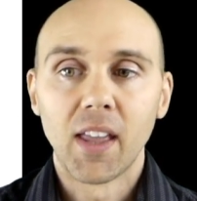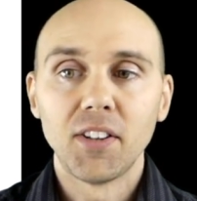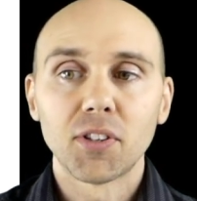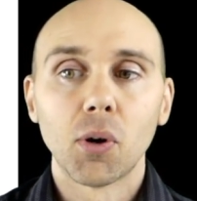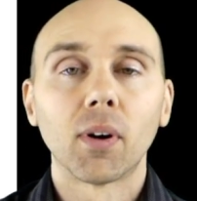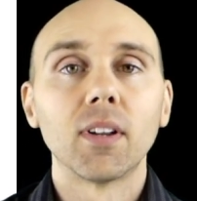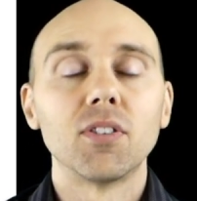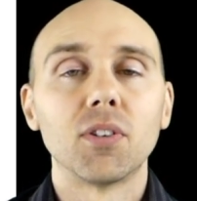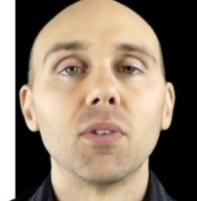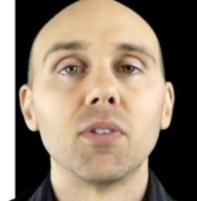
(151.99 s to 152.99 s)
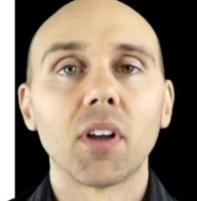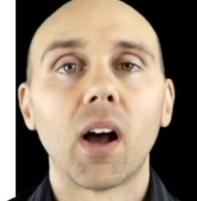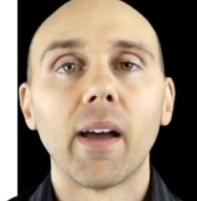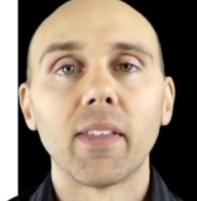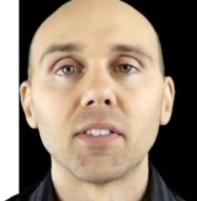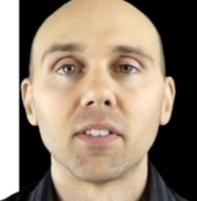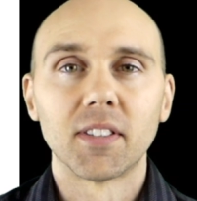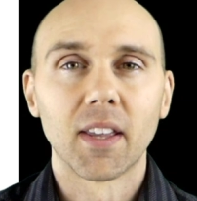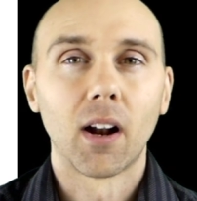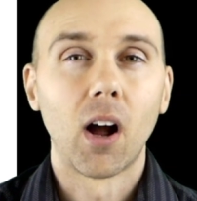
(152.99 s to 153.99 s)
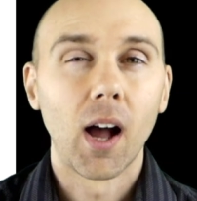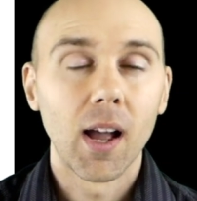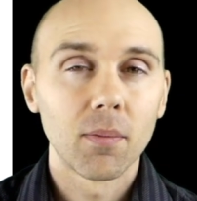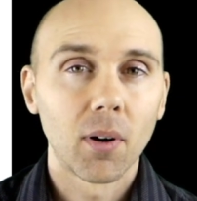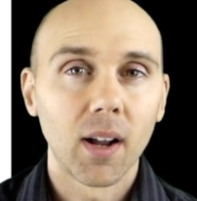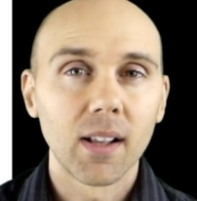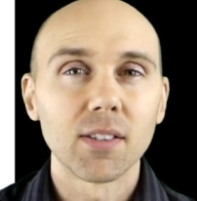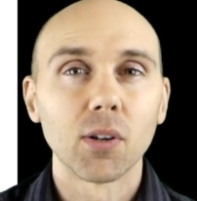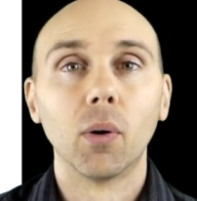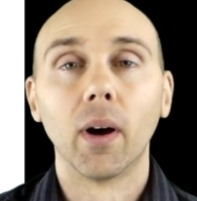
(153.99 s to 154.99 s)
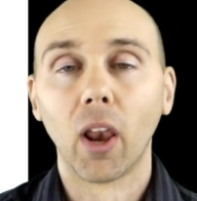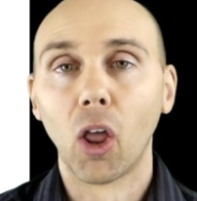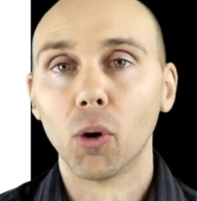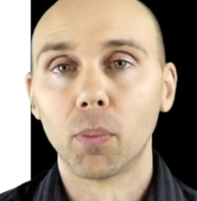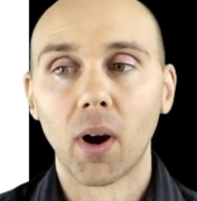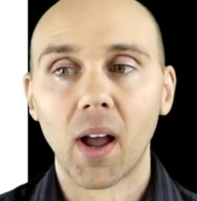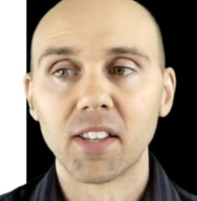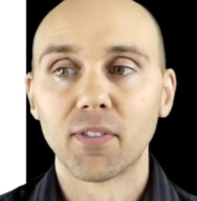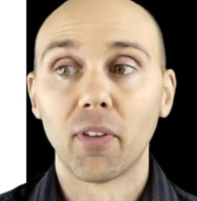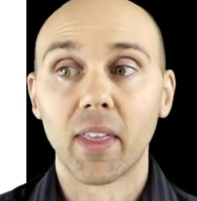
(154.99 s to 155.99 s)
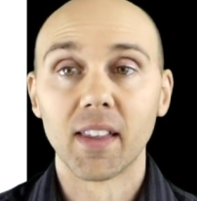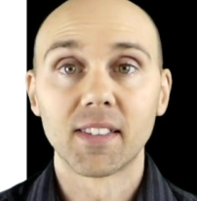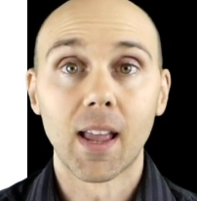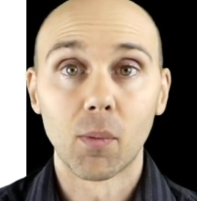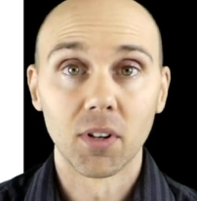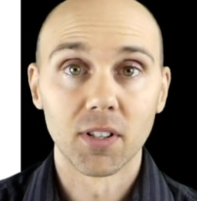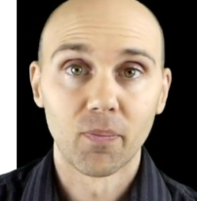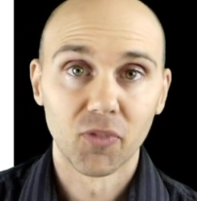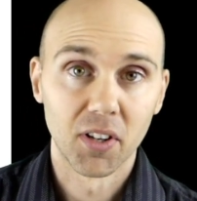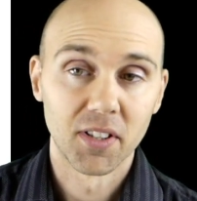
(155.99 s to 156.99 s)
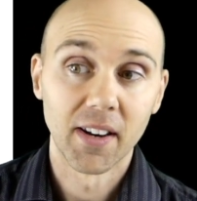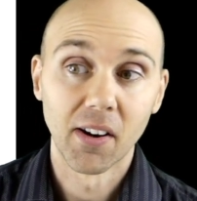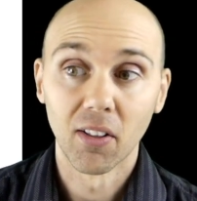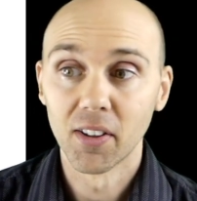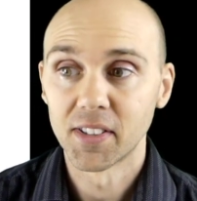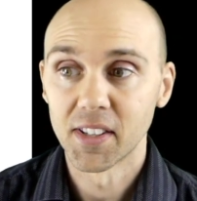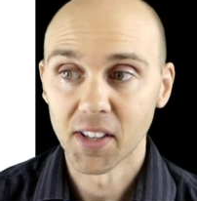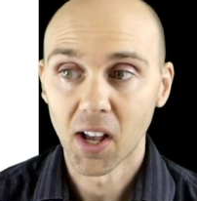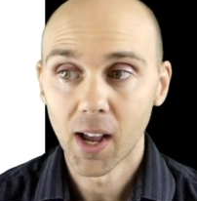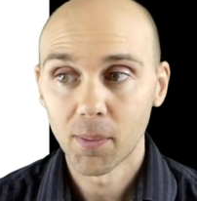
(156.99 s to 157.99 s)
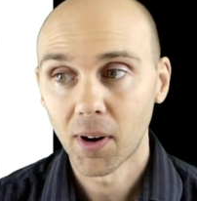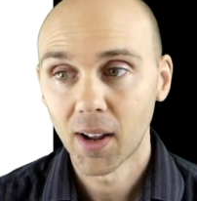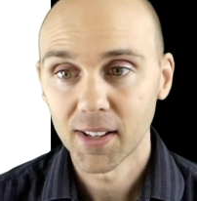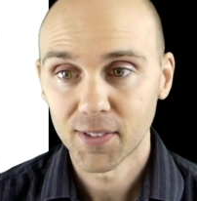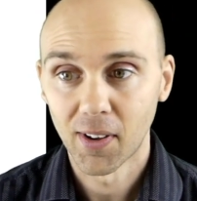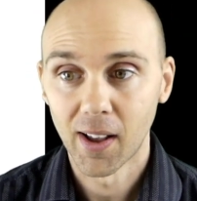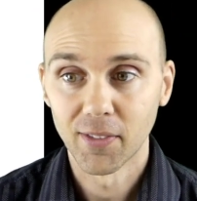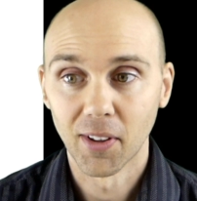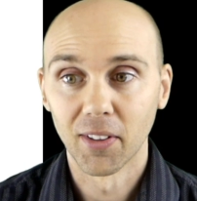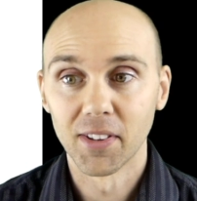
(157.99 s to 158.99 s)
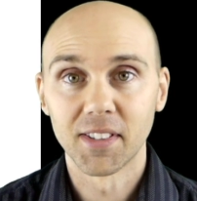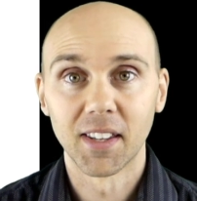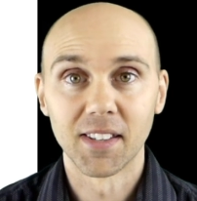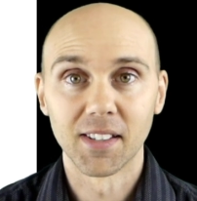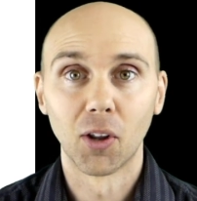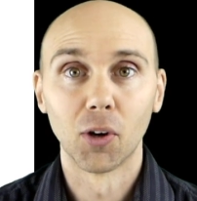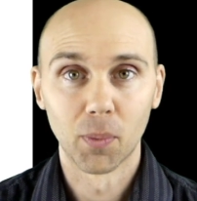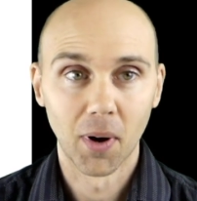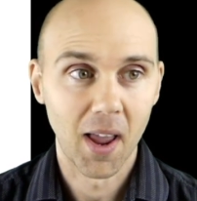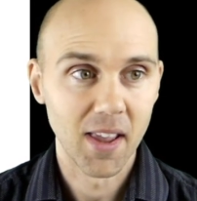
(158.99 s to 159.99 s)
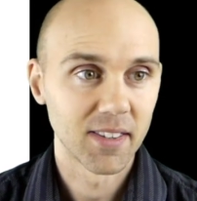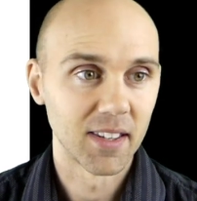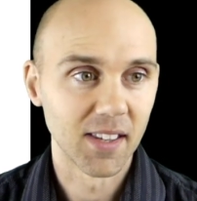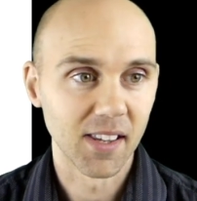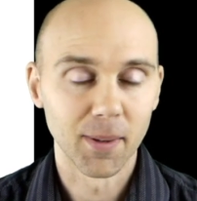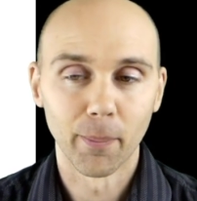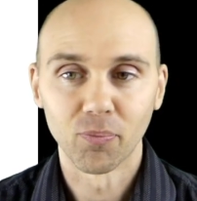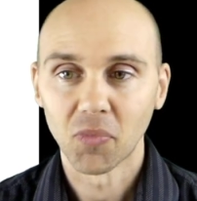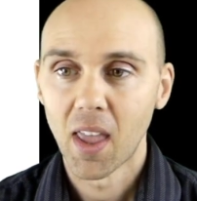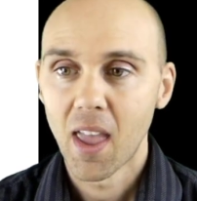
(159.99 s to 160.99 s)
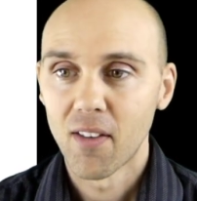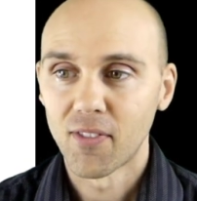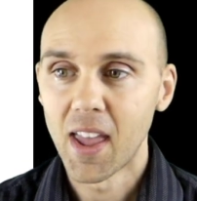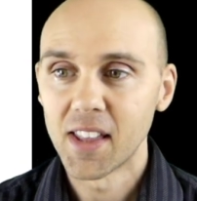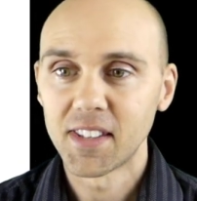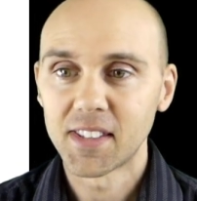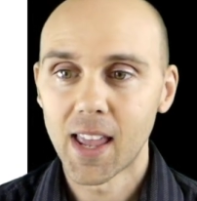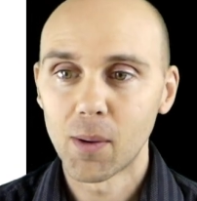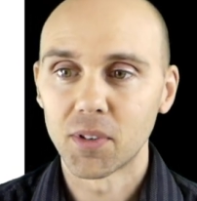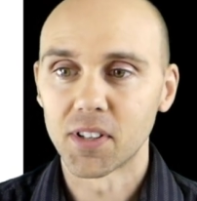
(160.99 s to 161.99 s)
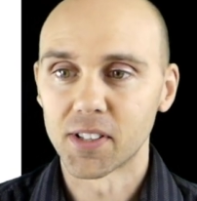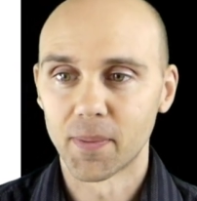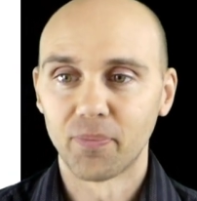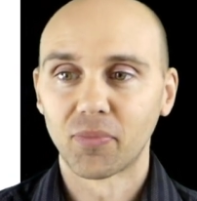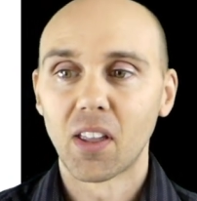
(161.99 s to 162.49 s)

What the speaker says: Each store can choose either to set a high price or a low price for their sandwich. So $10 is the high price, $5 is a low price. These are some fancy sandwiches.